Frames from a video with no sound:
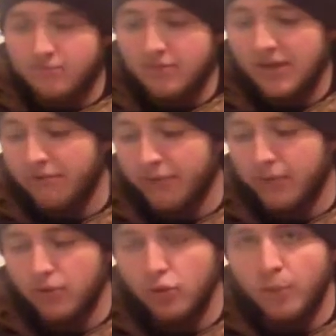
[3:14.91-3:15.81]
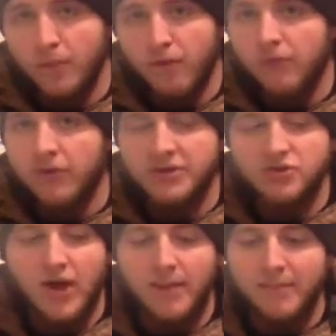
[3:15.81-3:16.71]
even loop over and
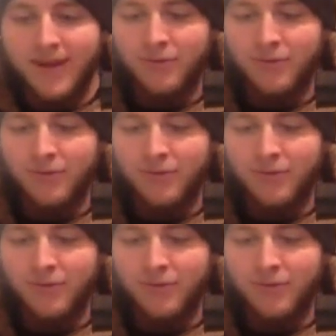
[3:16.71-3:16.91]
strap down